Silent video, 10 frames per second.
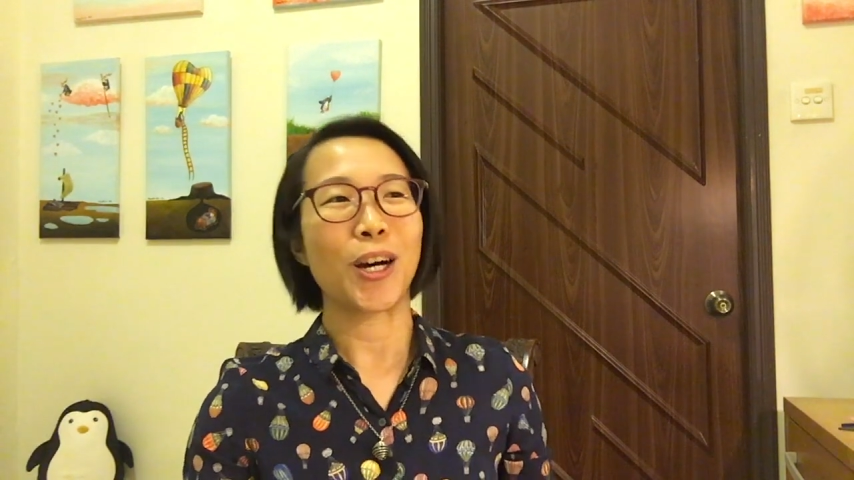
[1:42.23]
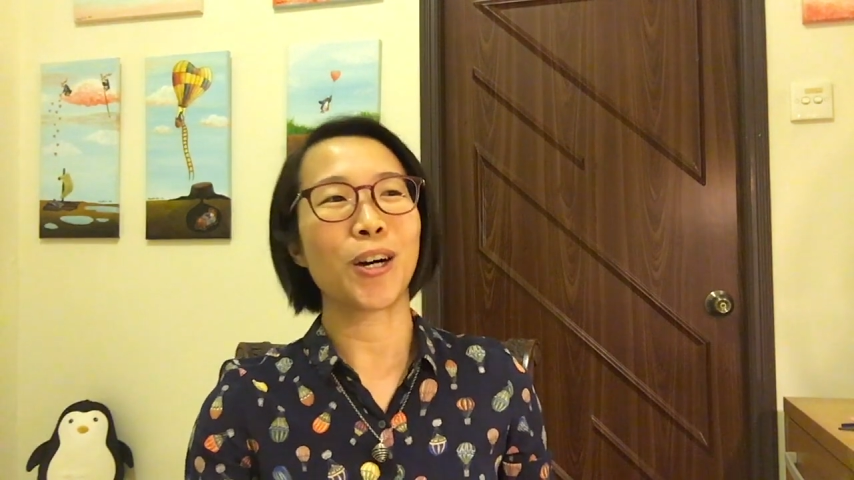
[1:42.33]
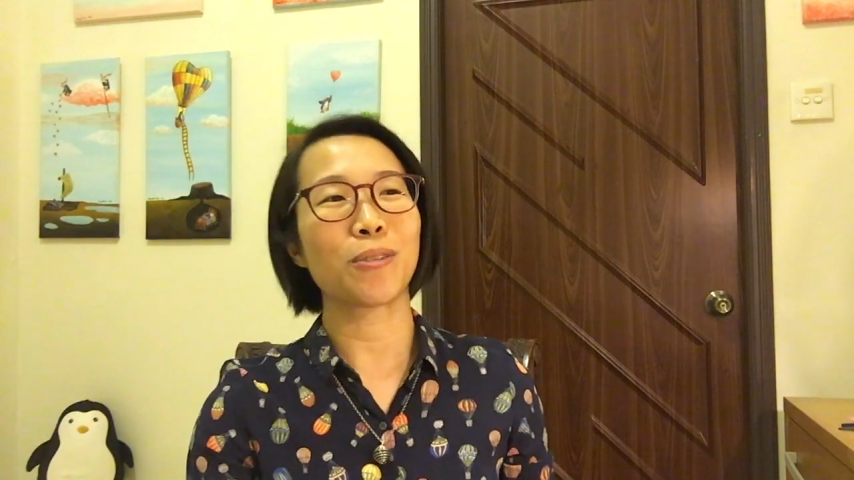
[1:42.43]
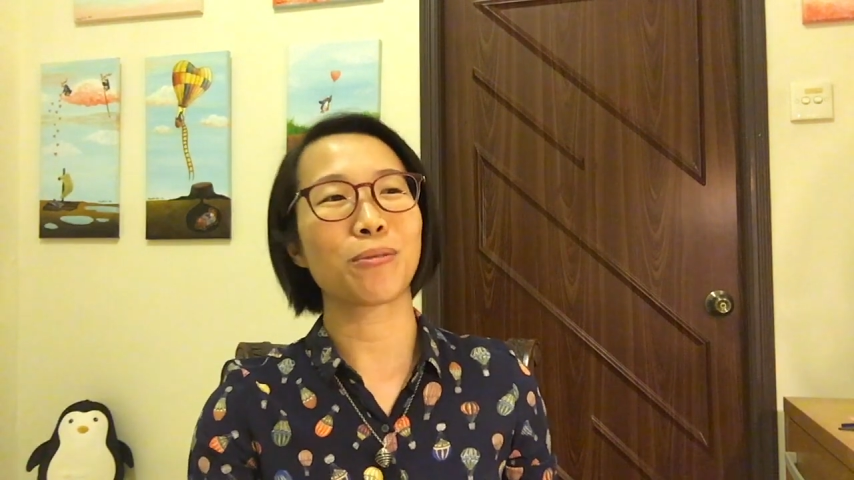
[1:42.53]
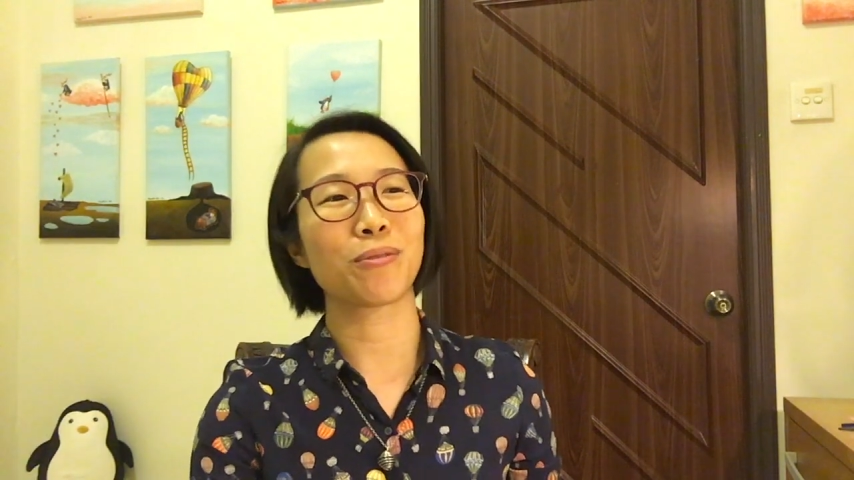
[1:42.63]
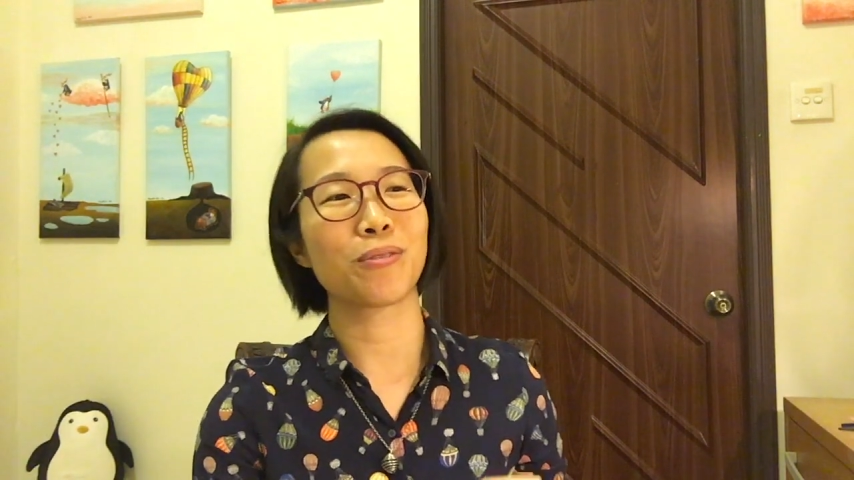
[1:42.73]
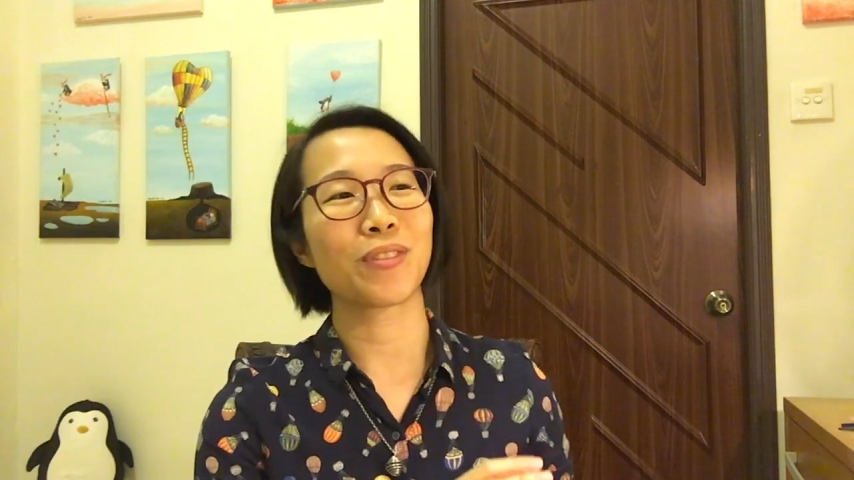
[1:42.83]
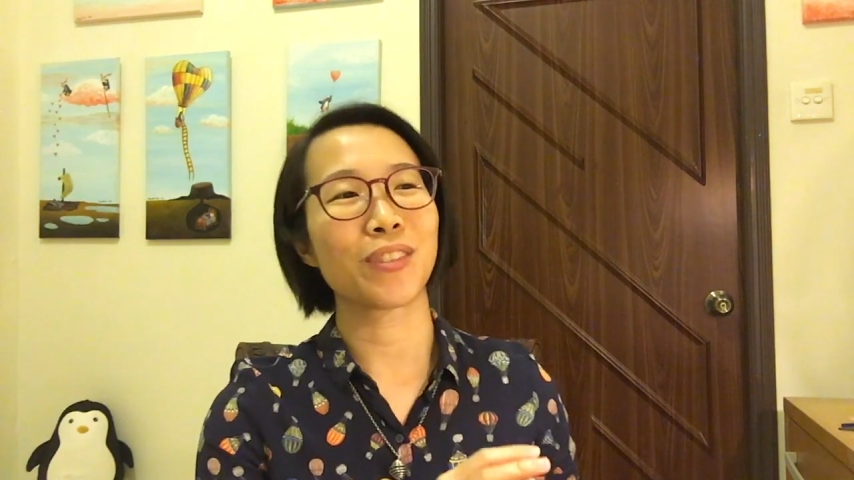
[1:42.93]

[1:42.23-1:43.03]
of...